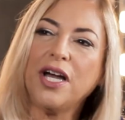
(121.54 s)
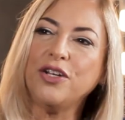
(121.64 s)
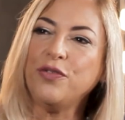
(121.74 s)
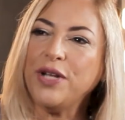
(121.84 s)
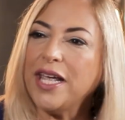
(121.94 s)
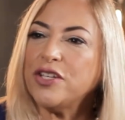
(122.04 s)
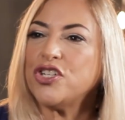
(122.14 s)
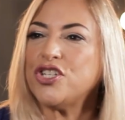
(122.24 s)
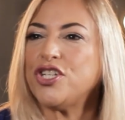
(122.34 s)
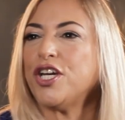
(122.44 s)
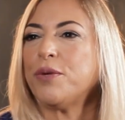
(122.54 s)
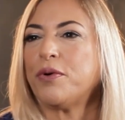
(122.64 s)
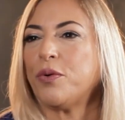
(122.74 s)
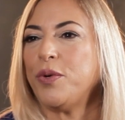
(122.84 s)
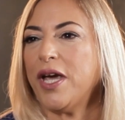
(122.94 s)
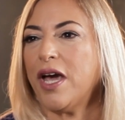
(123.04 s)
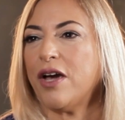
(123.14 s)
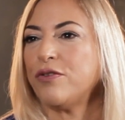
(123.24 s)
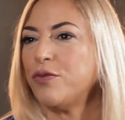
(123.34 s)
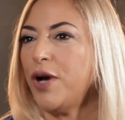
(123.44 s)
a new relationship, or we're
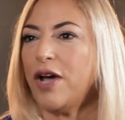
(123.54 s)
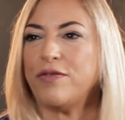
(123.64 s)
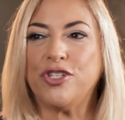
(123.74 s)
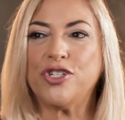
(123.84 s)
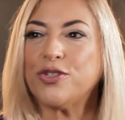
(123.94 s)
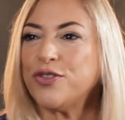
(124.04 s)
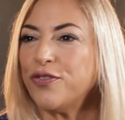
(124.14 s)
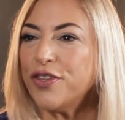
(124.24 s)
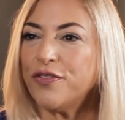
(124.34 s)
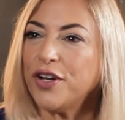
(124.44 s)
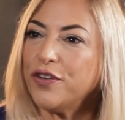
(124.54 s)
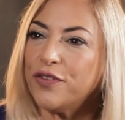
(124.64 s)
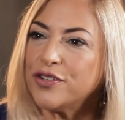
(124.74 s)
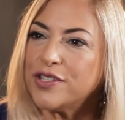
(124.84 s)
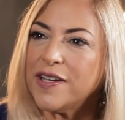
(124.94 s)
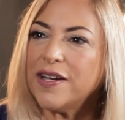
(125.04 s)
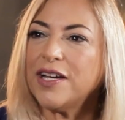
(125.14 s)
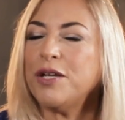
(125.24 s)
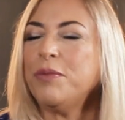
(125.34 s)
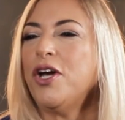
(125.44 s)
having children for the very first
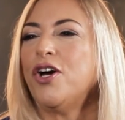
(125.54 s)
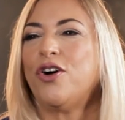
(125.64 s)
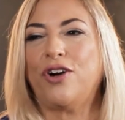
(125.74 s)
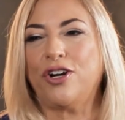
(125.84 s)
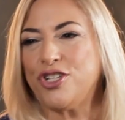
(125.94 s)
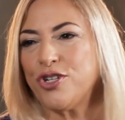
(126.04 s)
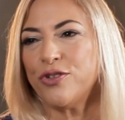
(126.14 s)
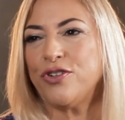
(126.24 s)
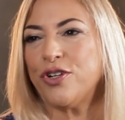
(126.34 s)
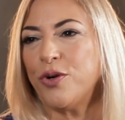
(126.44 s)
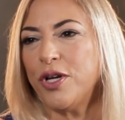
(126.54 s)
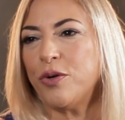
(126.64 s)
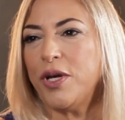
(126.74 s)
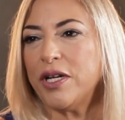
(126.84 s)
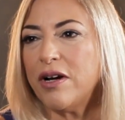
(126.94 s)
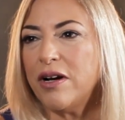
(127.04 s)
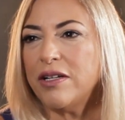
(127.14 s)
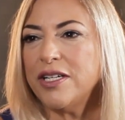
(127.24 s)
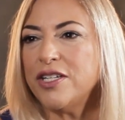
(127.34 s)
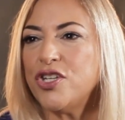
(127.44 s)
time, or our children are going away to
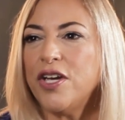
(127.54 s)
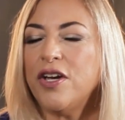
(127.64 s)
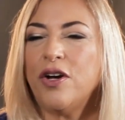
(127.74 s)
college,